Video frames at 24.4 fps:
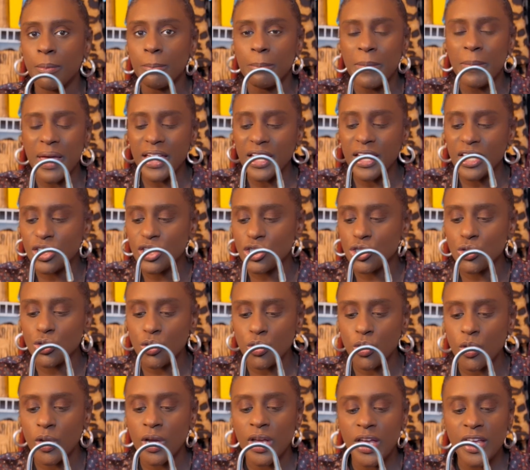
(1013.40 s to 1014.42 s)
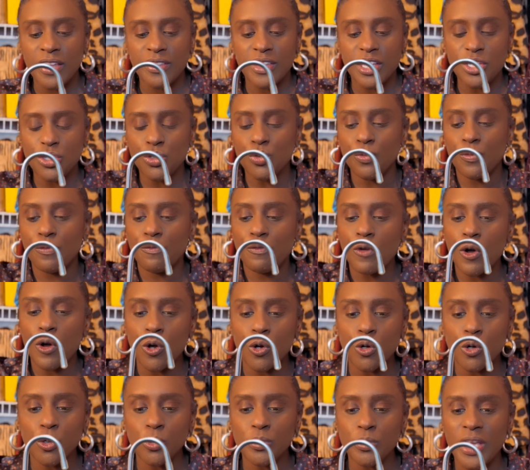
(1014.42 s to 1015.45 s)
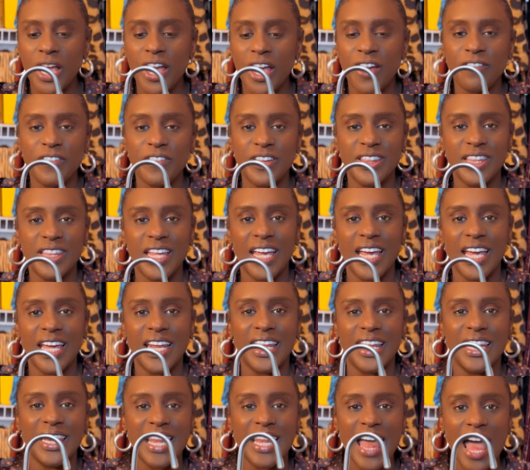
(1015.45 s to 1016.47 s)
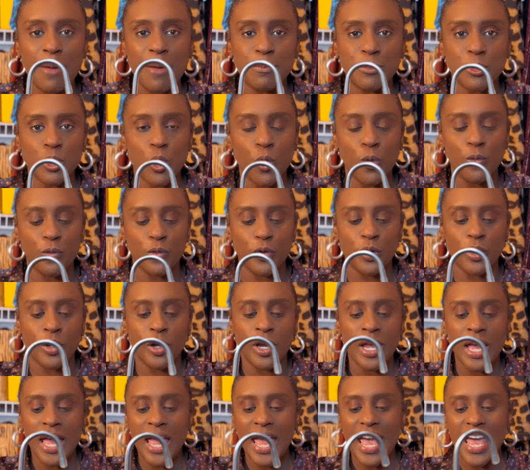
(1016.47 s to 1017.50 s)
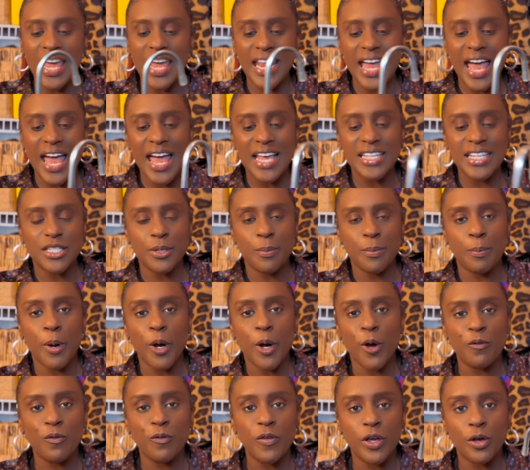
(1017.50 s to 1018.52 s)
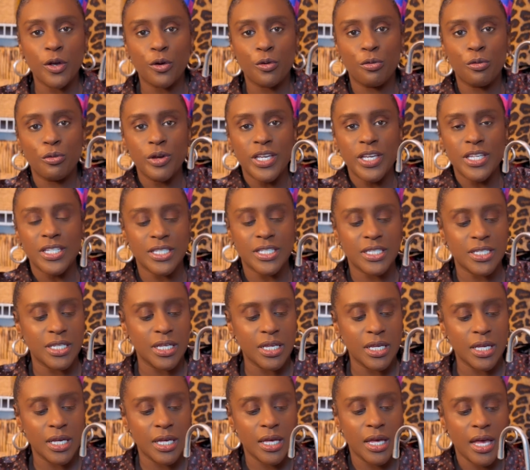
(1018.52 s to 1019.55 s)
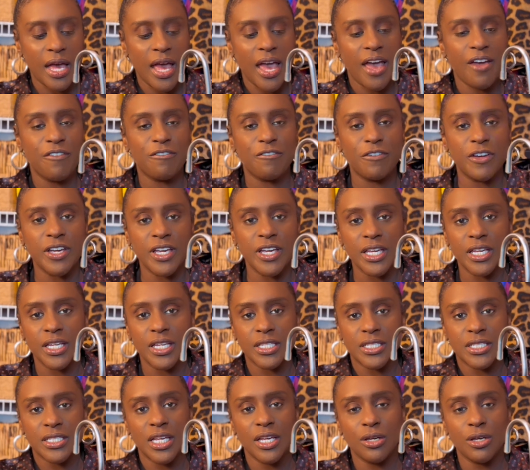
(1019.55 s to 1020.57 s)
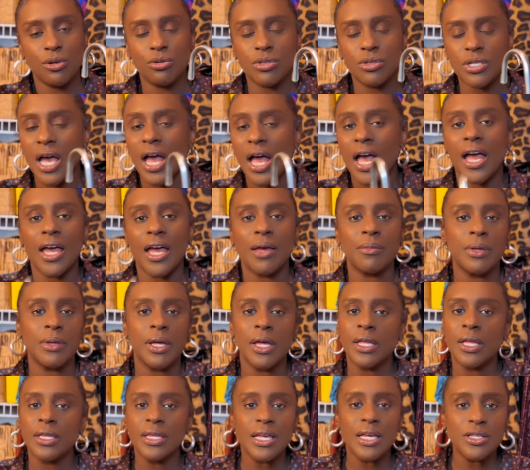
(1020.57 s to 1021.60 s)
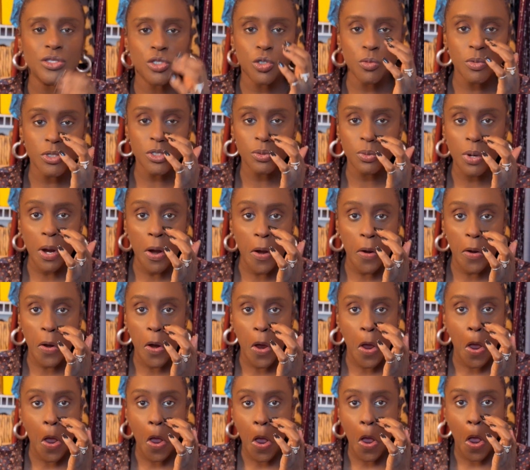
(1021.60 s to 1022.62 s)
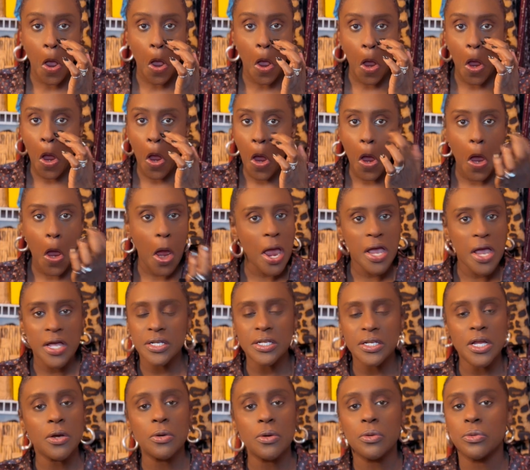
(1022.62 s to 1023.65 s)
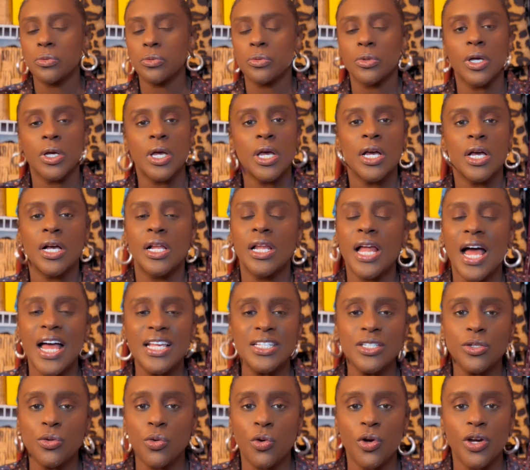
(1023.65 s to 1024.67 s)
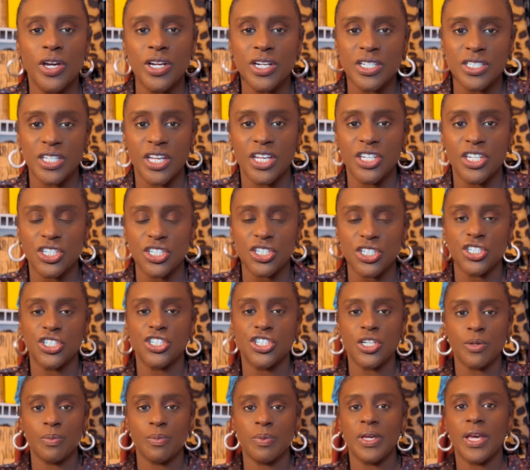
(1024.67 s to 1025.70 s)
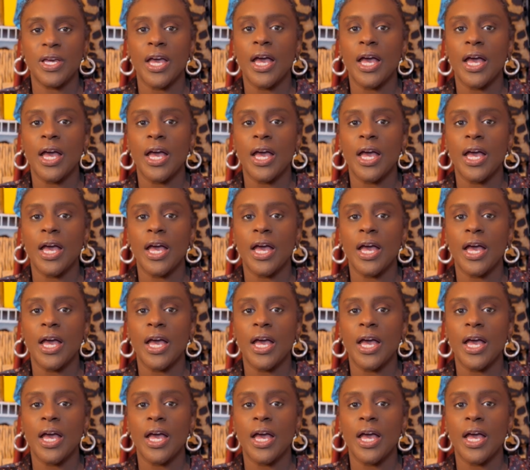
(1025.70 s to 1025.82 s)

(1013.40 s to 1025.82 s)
making sure that you fold everything and it laps over and it has the perfect crease every single time. That's too much work. No, closet organization should be